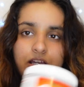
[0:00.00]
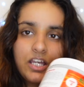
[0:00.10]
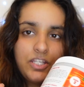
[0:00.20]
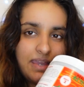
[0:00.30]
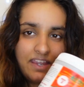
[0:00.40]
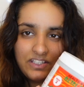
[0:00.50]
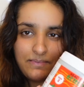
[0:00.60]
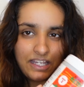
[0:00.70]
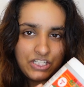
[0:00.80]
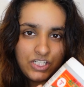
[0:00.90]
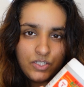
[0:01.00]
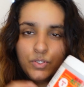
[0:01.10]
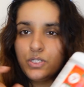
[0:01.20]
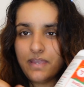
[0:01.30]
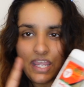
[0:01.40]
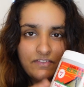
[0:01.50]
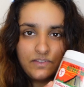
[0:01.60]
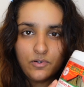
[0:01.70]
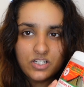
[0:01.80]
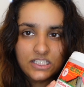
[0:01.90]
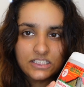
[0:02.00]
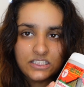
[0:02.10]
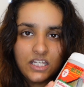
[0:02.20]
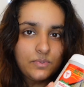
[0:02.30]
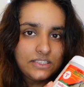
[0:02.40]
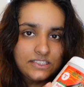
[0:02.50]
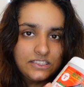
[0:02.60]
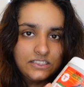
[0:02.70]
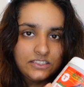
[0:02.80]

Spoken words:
Are you paying for the packaging or are you paying for the product? I wonder.